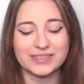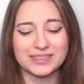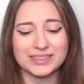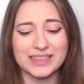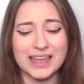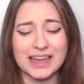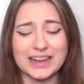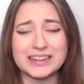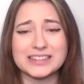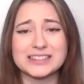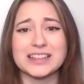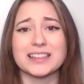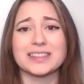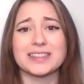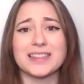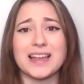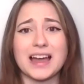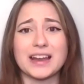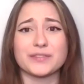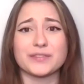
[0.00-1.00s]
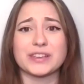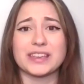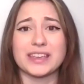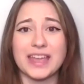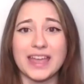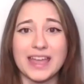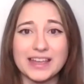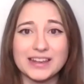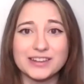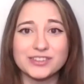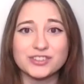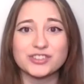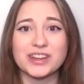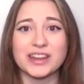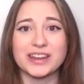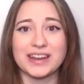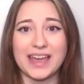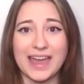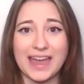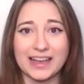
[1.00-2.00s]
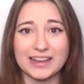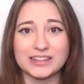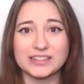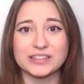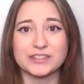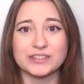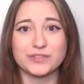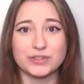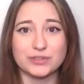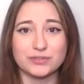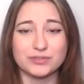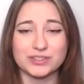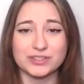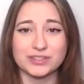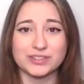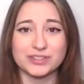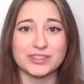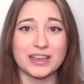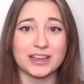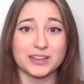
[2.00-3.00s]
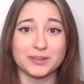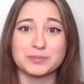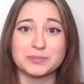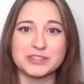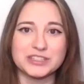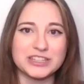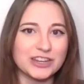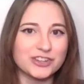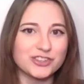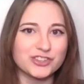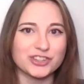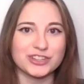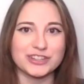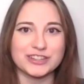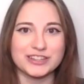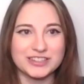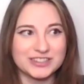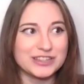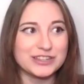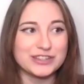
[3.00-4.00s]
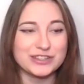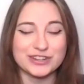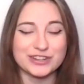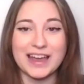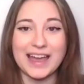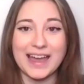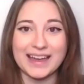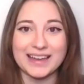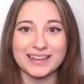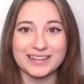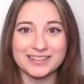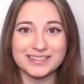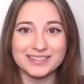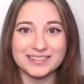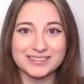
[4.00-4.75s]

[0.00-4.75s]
That is a lot of engaged and active users that could potentially see your ad.